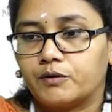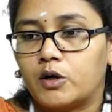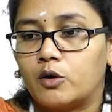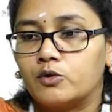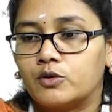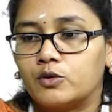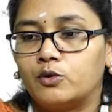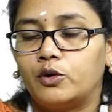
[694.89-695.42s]

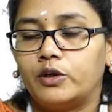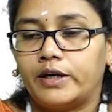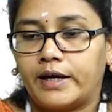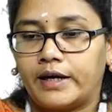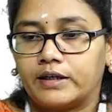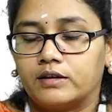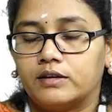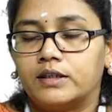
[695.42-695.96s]
How should we
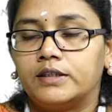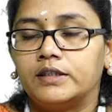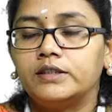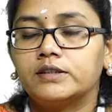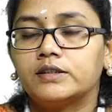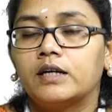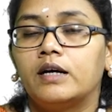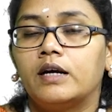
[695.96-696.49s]
act? That
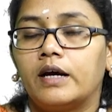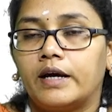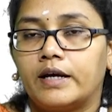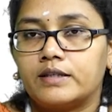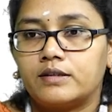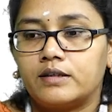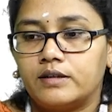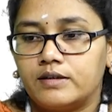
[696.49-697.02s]
is,
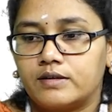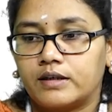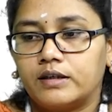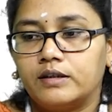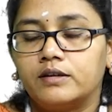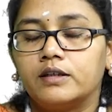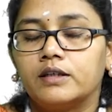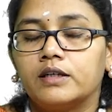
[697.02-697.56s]
as a
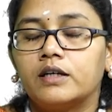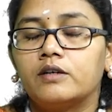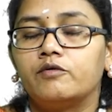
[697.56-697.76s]
design thinker,